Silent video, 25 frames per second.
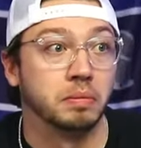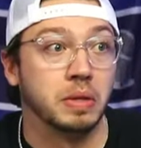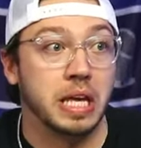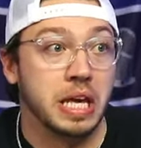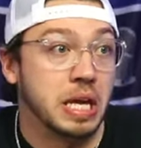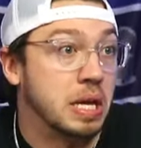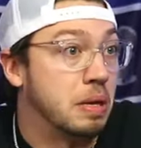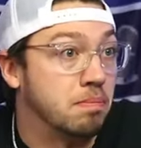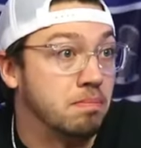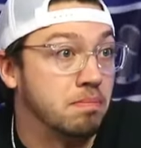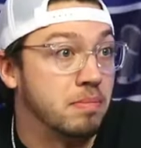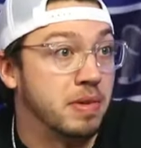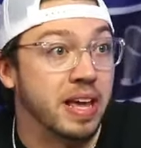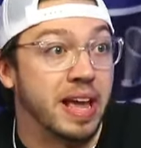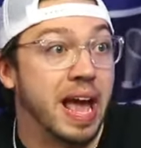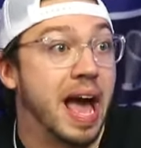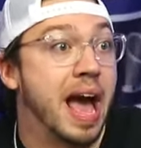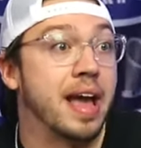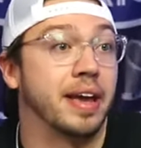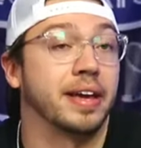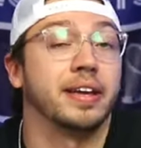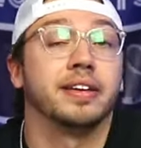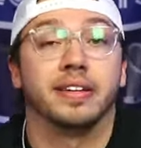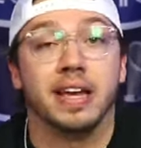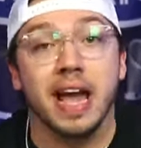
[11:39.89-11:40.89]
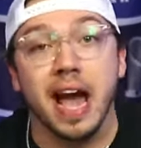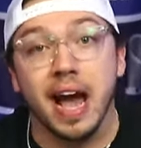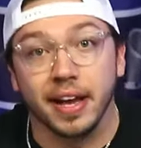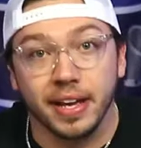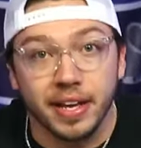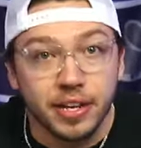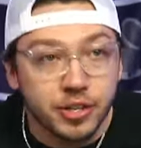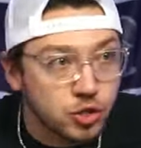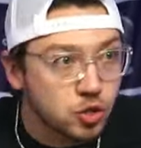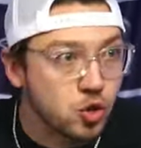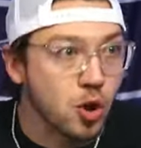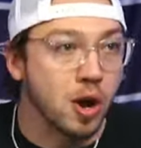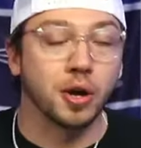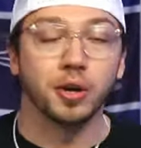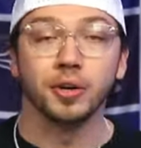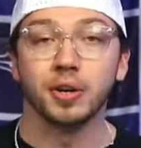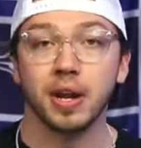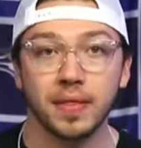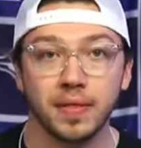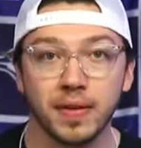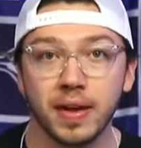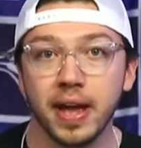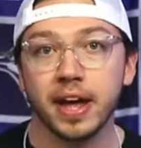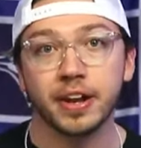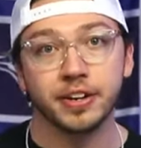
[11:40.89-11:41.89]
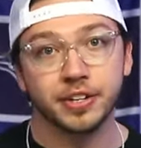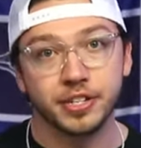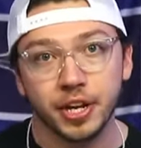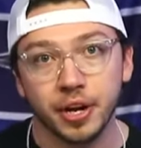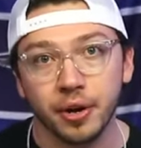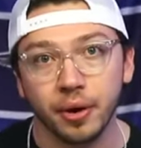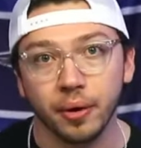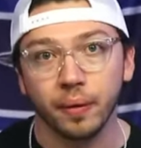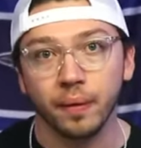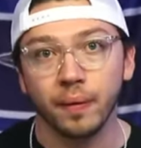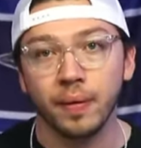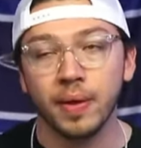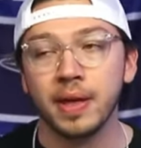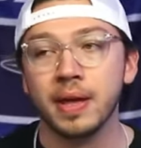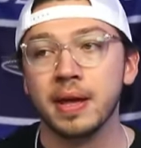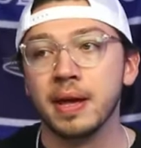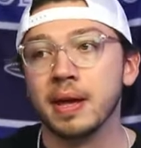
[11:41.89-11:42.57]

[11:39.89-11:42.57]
He struggled at the end, too.